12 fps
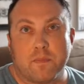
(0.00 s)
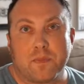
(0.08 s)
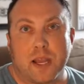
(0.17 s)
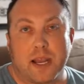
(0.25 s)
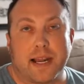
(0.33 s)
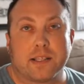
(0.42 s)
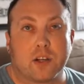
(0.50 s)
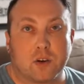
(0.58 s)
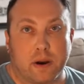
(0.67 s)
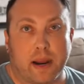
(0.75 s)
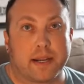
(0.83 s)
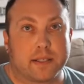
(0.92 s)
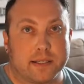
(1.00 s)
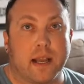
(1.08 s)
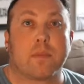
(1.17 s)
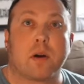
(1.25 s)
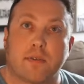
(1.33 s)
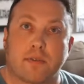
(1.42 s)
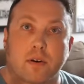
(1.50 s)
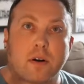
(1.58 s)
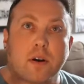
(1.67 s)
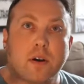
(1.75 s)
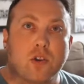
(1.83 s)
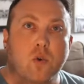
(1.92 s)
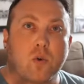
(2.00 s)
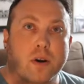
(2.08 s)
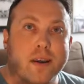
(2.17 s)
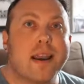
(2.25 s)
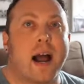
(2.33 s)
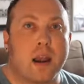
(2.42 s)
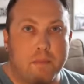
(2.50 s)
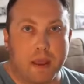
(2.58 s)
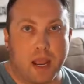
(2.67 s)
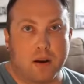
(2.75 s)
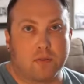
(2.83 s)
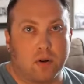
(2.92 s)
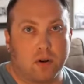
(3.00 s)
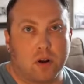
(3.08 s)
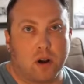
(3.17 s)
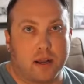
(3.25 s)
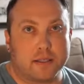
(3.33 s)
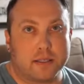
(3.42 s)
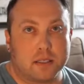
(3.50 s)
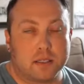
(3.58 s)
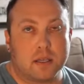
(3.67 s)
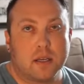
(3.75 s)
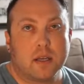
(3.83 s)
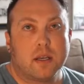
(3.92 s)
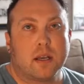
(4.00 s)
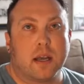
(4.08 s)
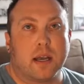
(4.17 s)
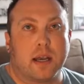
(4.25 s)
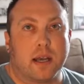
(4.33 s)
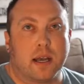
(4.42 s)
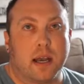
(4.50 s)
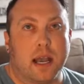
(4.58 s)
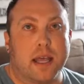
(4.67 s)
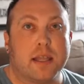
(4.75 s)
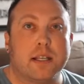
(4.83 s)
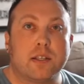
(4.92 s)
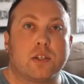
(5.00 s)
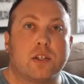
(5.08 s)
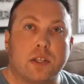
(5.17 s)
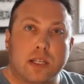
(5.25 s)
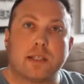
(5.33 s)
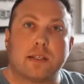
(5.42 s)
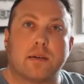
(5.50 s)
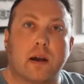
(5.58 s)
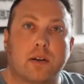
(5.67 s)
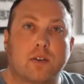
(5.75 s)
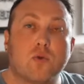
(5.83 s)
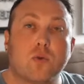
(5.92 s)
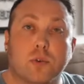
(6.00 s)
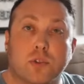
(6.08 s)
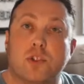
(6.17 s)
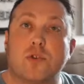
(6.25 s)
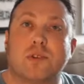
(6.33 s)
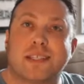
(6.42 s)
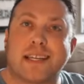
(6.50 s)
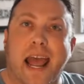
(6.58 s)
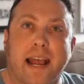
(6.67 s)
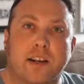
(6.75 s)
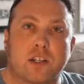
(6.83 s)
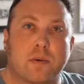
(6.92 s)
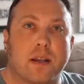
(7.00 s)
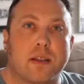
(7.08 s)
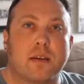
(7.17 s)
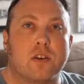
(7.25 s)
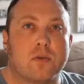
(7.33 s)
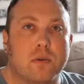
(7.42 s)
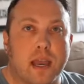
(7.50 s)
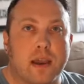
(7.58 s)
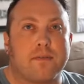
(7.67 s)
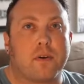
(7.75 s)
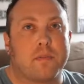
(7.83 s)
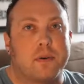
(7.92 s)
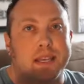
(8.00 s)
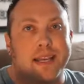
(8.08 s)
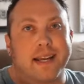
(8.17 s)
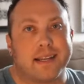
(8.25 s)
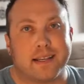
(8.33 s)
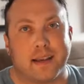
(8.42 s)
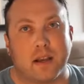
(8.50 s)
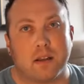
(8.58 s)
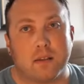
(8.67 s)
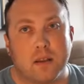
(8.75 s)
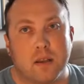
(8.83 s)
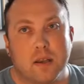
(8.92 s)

as a grant to help cover your non-payroll costs. And these tools do stack. So anything you get from EIDL